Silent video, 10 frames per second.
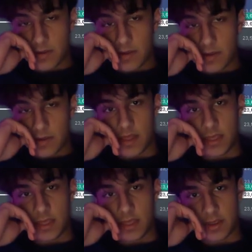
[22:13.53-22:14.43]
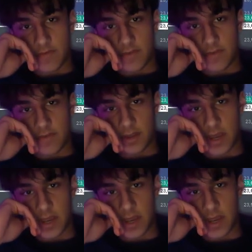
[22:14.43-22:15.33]
At least if it's not
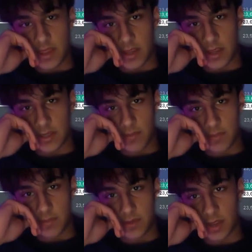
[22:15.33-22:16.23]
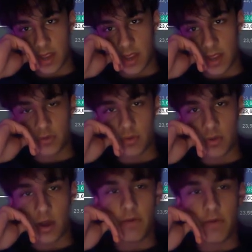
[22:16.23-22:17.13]
today, then the next day. I'm so
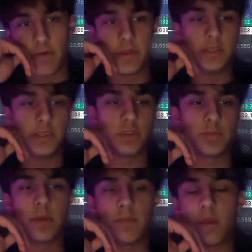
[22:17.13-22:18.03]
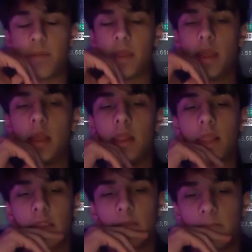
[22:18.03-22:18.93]
confident in these shorts, but I'm probably
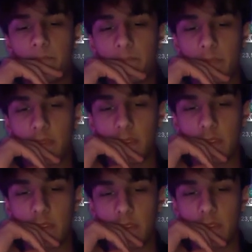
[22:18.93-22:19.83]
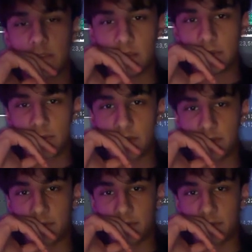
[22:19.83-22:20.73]
like, this is trades
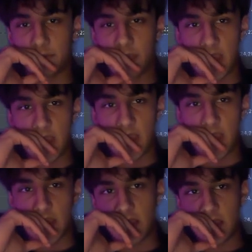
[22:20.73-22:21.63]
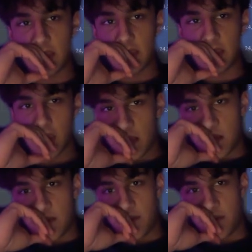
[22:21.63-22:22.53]
I'll keep taking. Like,
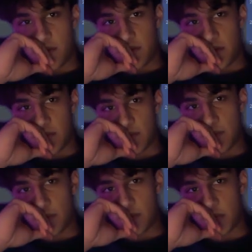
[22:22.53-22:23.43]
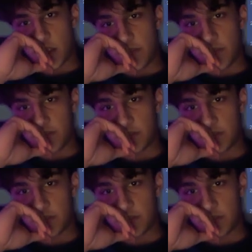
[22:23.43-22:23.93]
I don't know, and I'll probably go break even at some